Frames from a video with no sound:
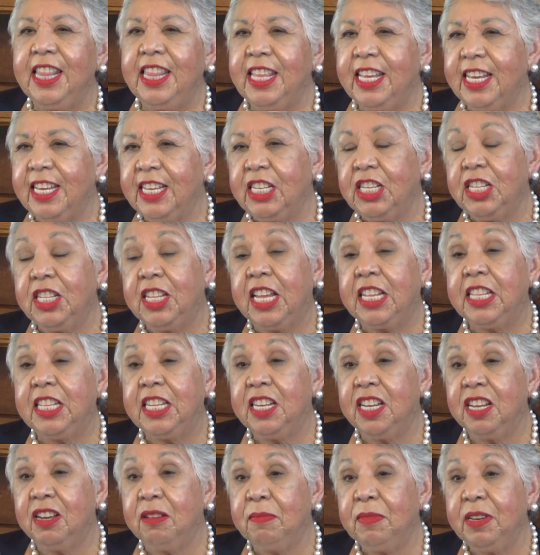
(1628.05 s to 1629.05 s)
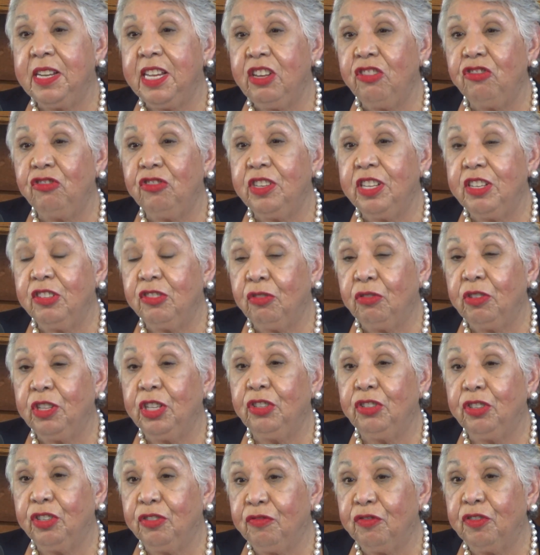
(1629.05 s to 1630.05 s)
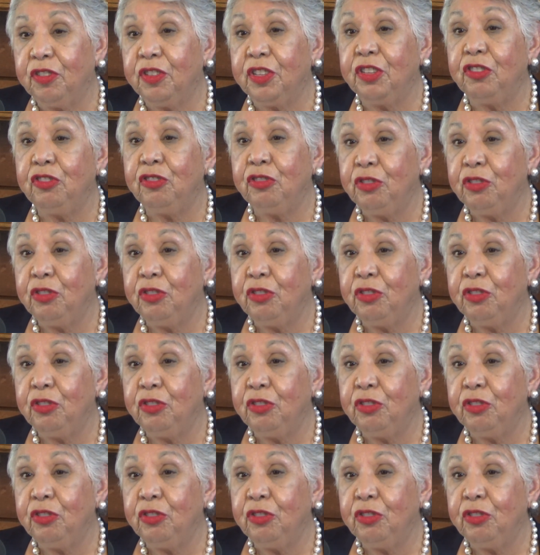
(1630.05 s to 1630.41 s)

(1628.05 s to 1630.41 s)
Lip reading: that the nomination is only good for the